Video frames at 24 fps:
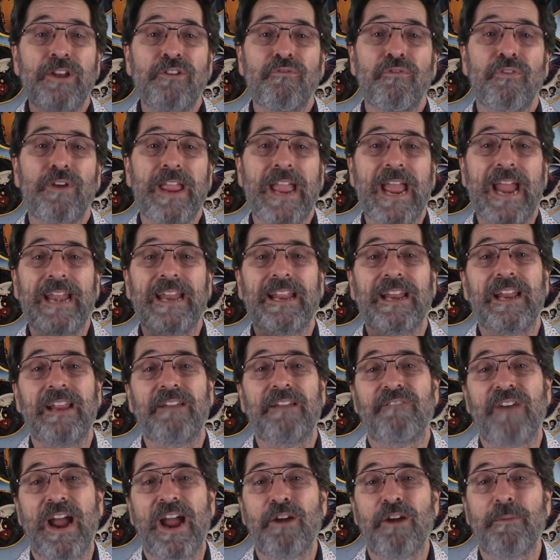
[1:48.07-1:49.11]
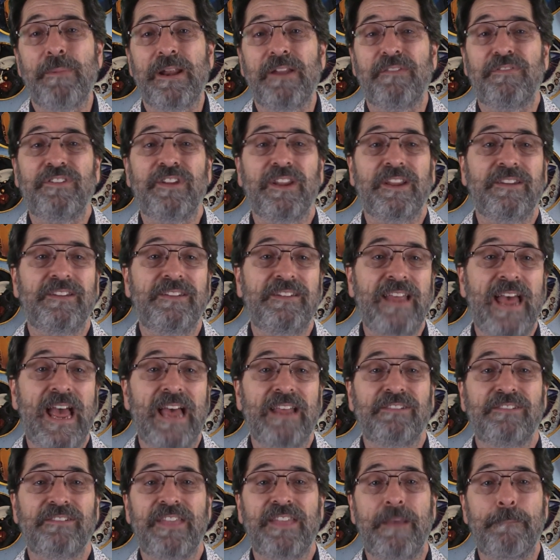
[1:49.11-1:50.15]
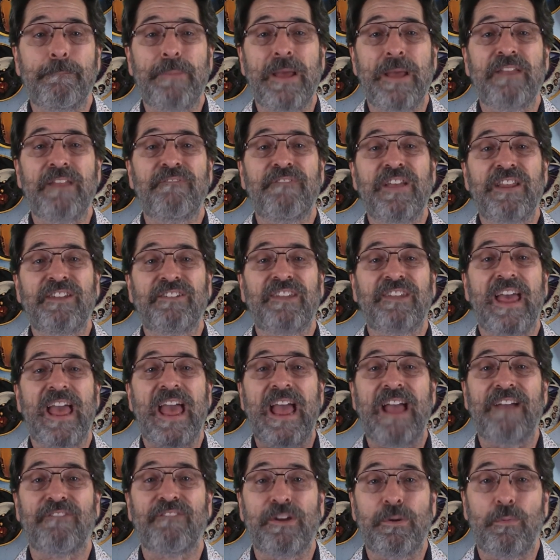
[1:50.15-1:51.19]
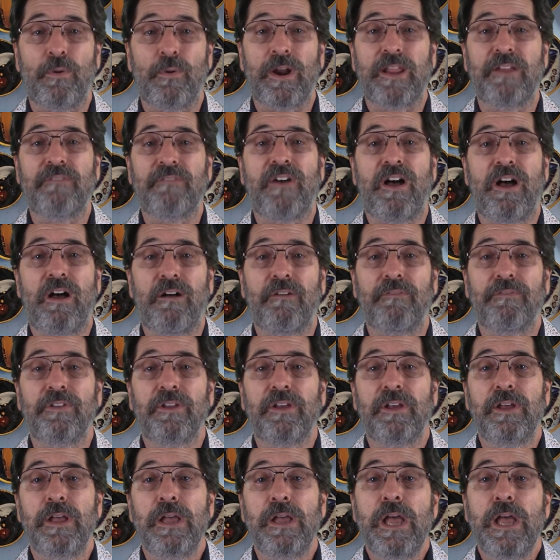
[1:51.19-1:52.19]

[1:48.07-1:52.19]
create an environment of success that benefits everyone involved.